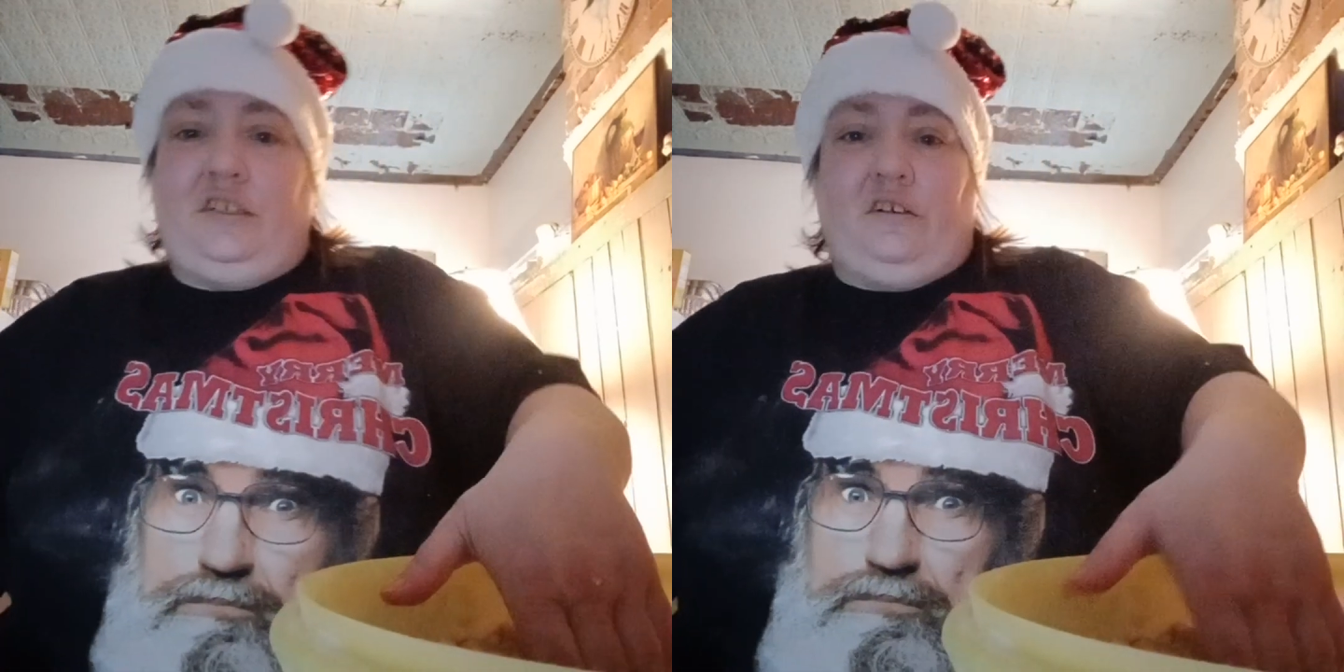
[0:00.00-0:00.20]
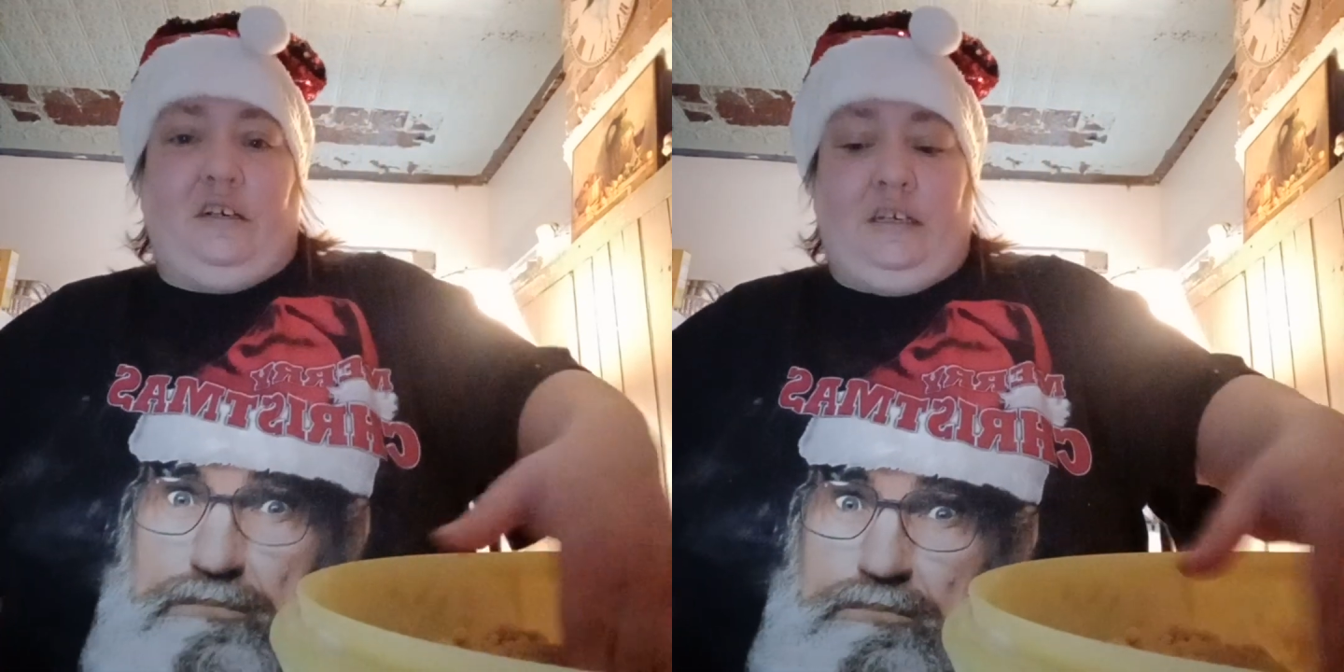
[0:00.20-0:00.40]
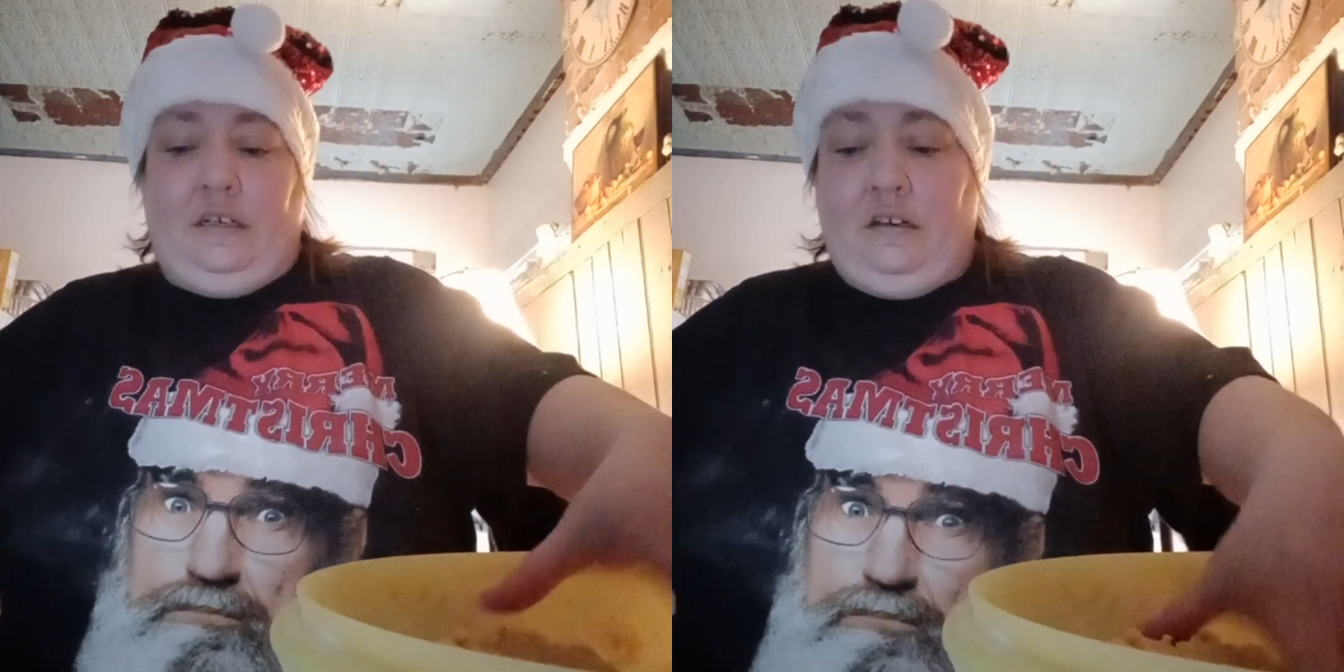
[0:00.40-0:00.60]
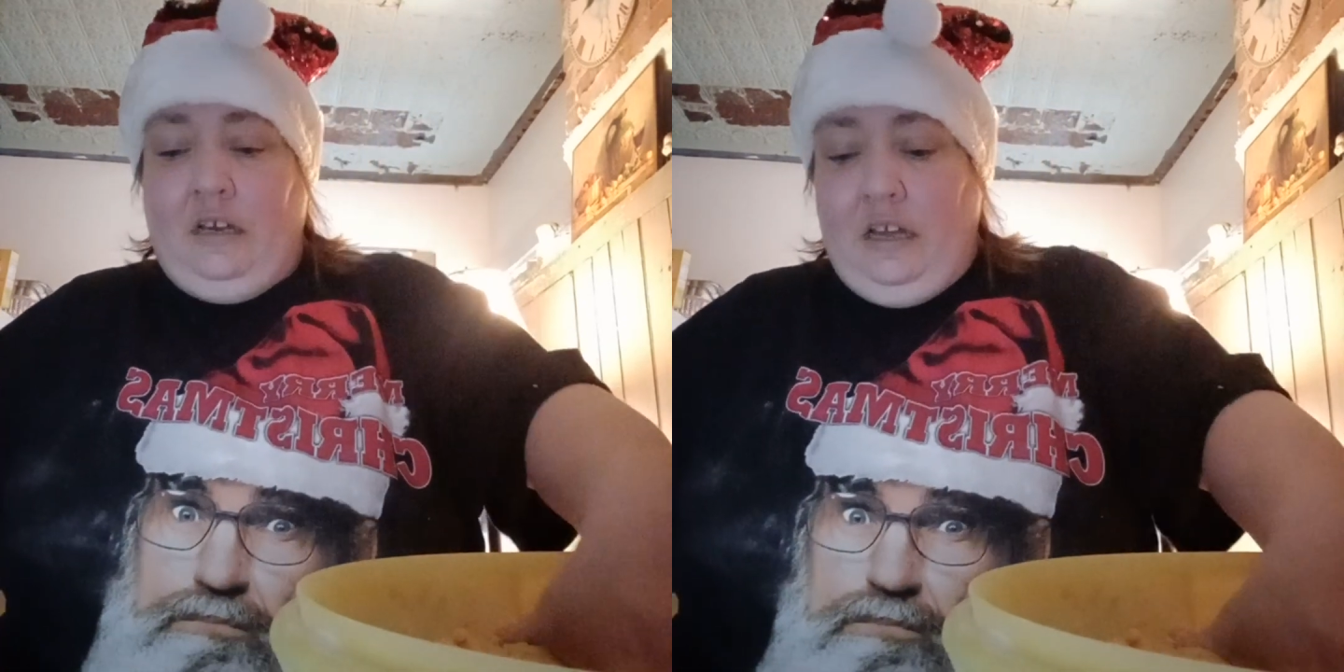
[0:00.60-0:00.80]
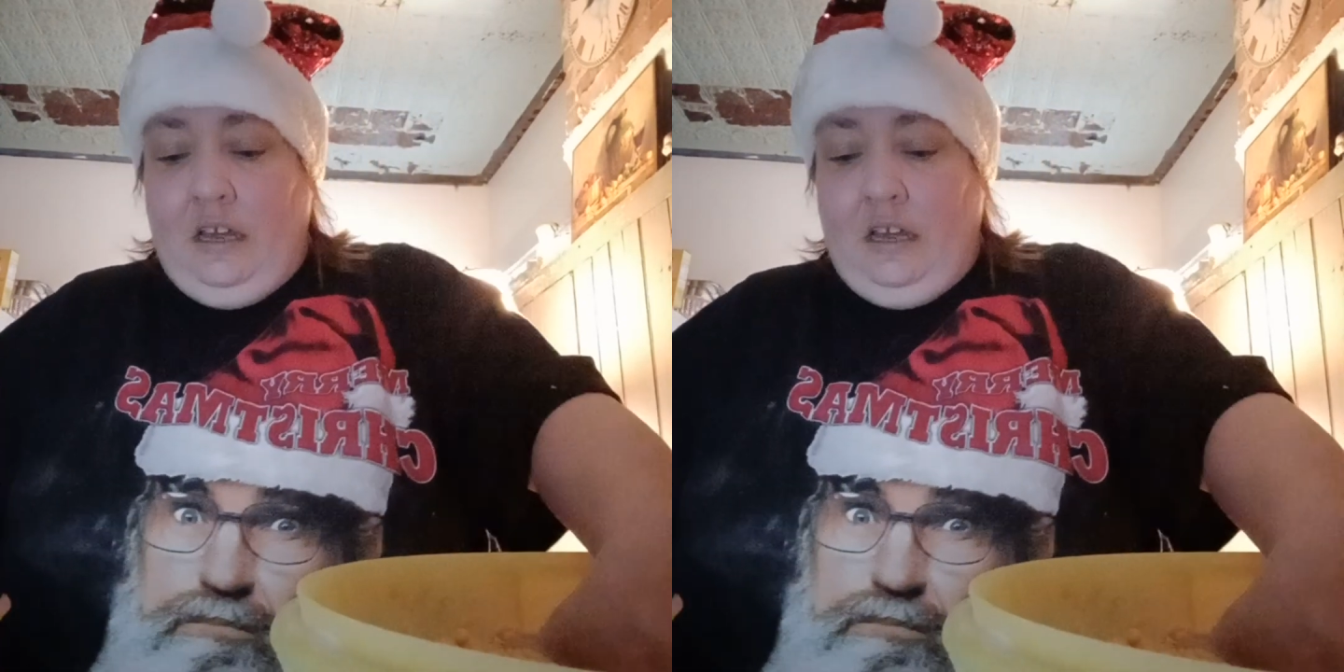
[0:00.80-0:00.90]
during